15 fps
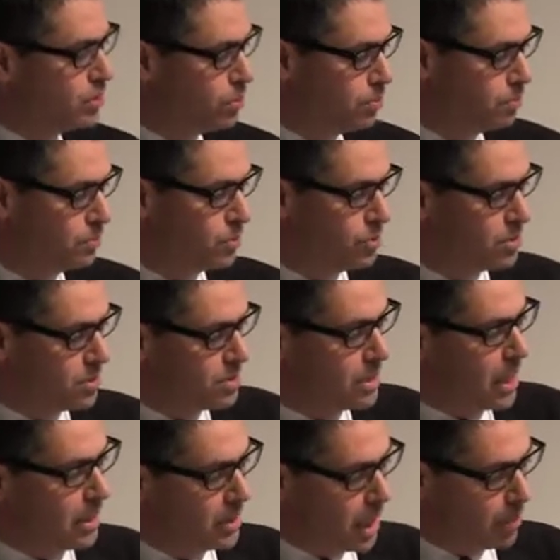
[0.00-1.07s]
to, to
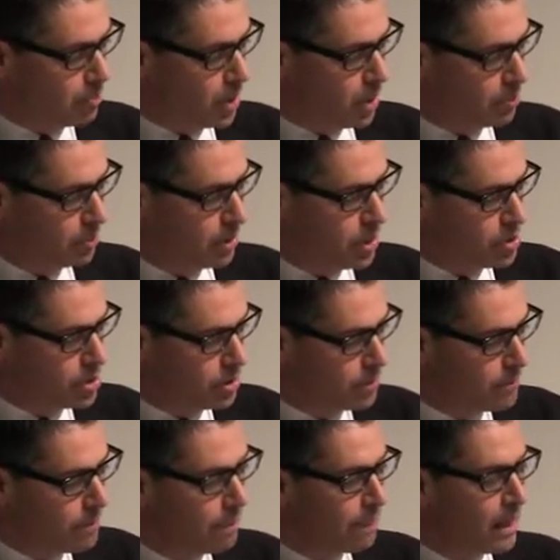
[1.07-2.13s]
sustain that population.